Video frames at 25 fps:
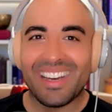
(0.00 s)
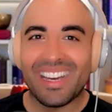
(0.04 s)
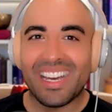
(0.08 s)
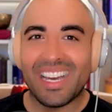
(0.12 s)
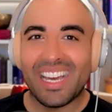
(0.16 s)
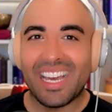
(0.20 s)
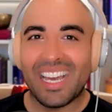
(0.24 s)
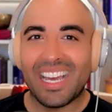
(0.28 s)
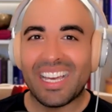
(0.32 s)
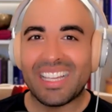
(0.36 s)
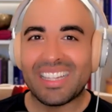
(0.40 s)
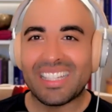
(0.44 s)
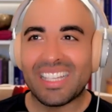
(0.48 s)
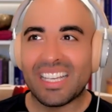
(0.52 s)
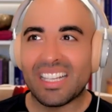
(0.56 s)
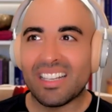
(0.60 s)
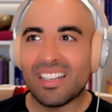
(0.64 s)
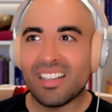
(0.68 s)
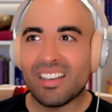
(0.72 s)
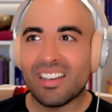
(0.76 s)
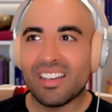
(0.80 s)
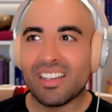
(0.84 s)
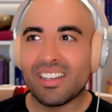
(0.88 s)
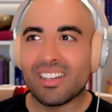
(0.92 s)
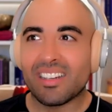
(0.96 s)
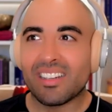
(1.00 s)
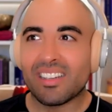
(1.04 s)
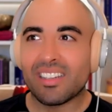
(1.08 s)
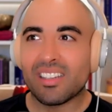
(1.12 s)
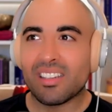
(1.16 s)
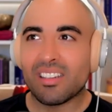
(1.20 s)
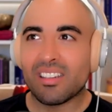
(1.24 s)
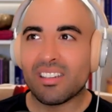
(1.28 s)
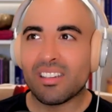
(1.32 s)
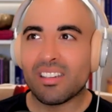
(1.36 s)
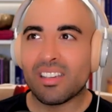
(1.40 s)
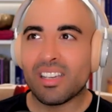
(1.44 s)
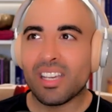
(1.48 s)
And they're like,
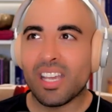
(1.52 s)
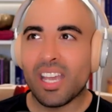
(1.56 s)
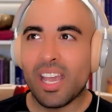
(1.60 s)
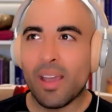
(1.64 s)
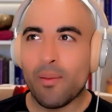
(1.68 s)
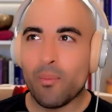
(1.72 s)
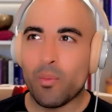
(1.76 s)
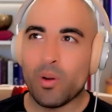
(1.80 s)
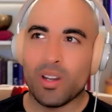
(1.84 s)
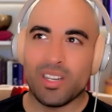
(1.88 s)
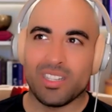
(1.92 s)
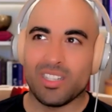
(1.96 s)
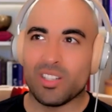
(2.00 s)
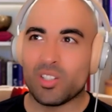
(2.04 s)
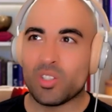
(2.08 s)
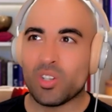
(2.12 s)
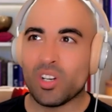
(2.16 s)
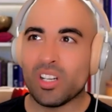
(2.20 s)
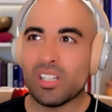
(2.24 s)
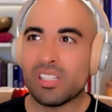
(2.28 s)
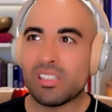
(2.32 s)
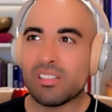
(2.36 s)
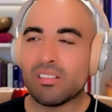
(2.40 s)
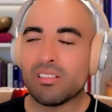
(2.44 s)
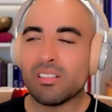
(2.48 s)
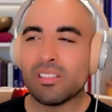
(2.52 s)
and what, you trust her?